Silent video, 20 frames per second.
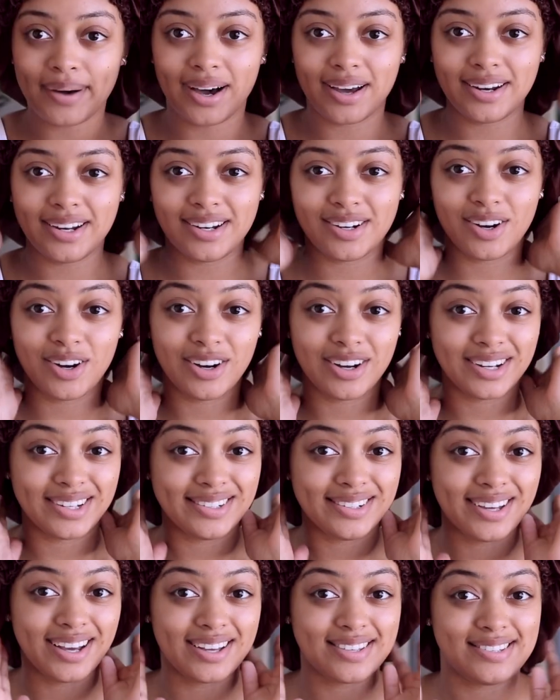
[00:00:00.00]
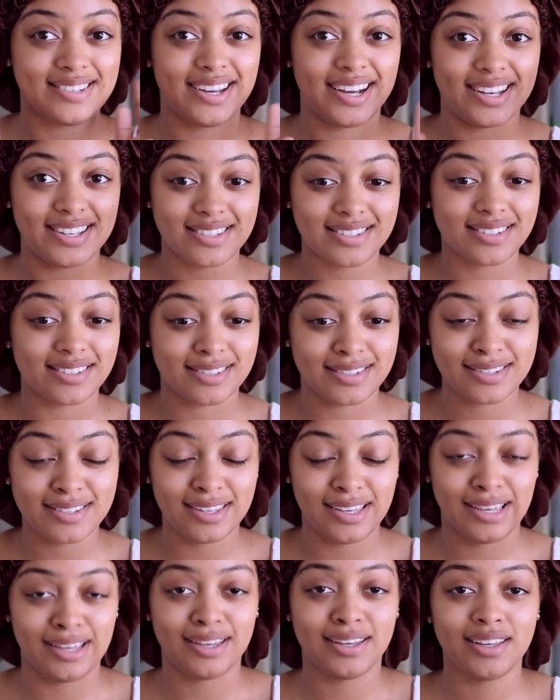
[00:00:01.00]
bonnet on, as you guys can
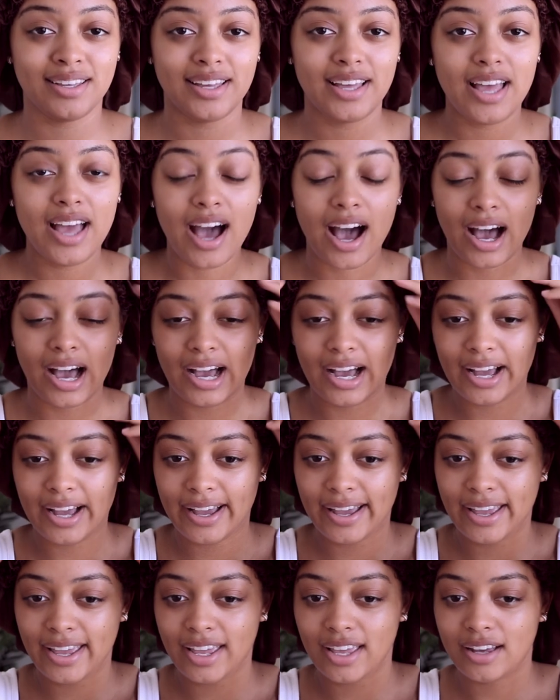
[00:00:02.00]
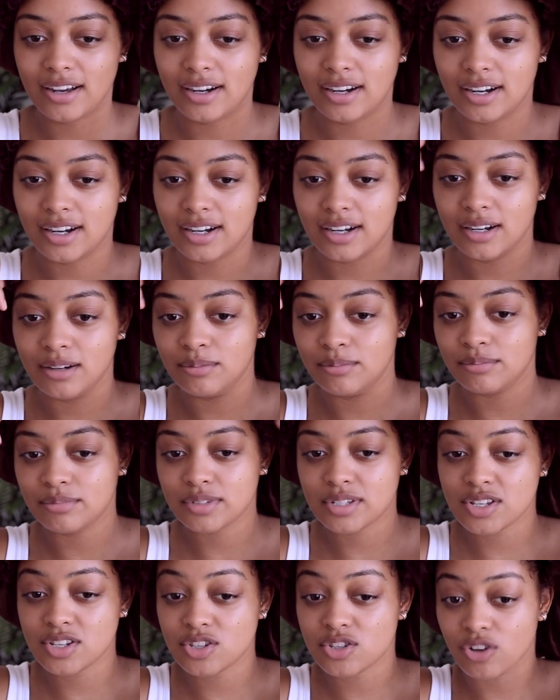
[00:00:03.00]
see. I
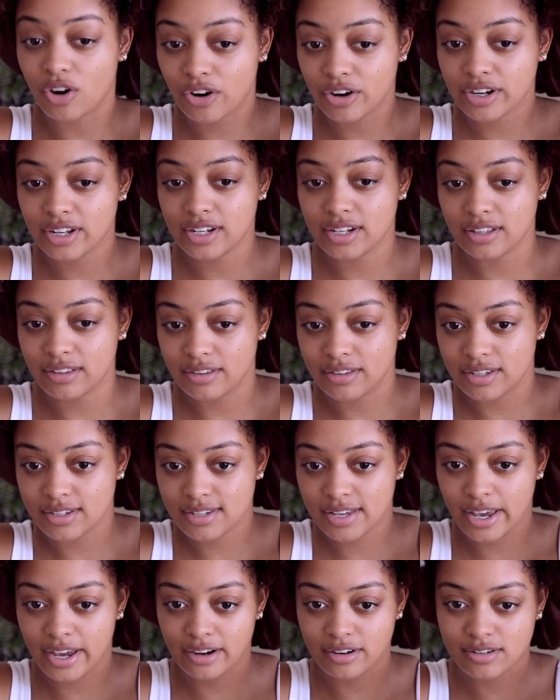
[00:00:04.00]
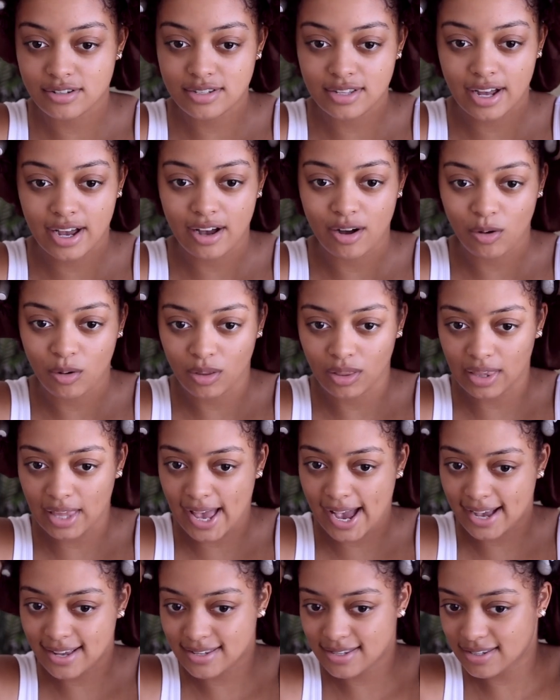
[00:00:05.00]
um, started this hairstyle
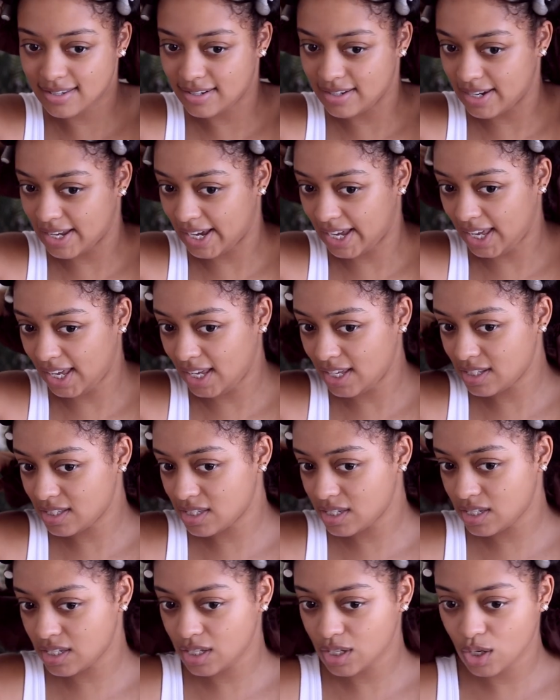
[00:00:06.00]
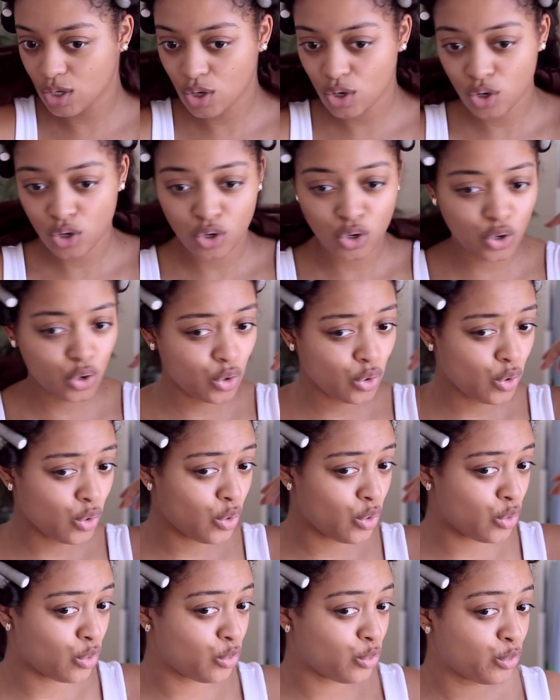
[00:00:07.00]
last night.
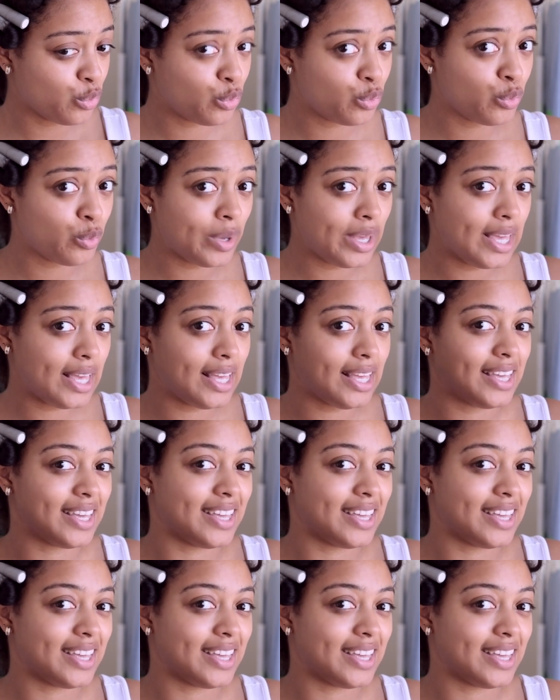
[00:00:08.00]
Hoo